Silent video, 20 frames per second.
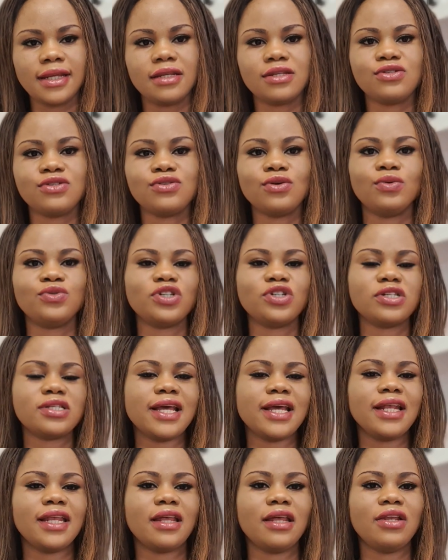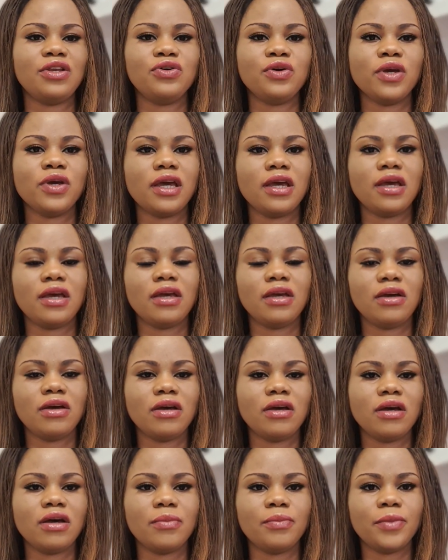So just like the UK
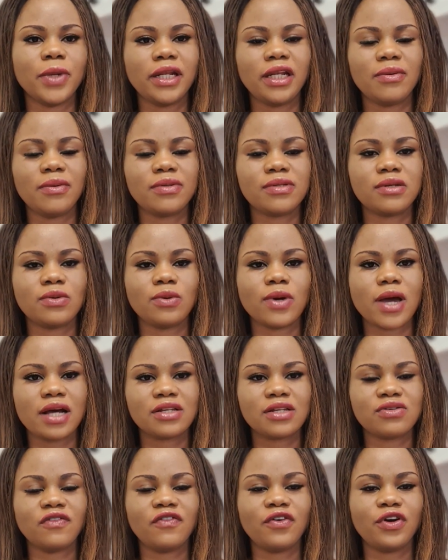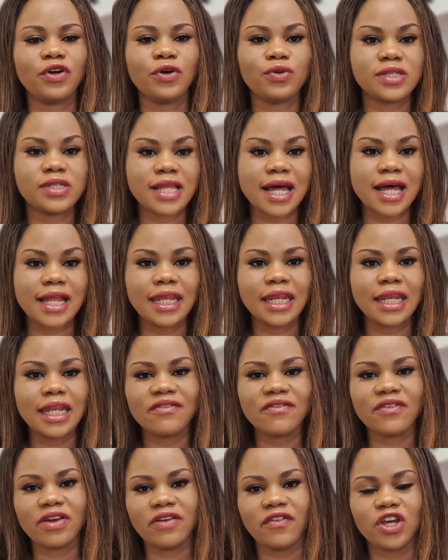NMC will ask you for a good standing
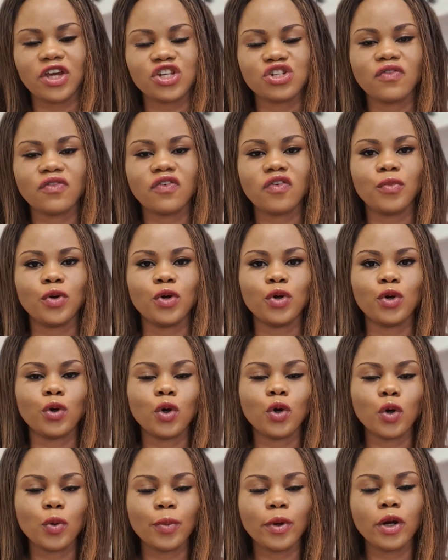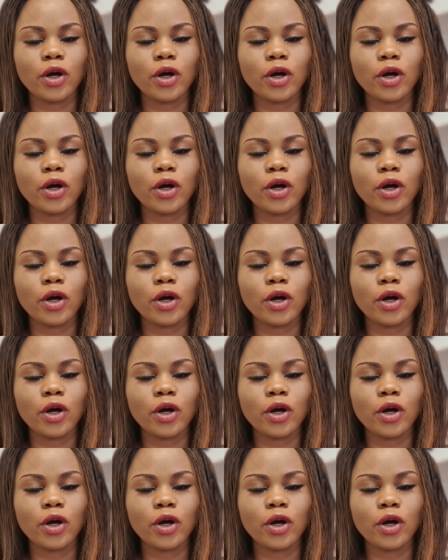and verification from your home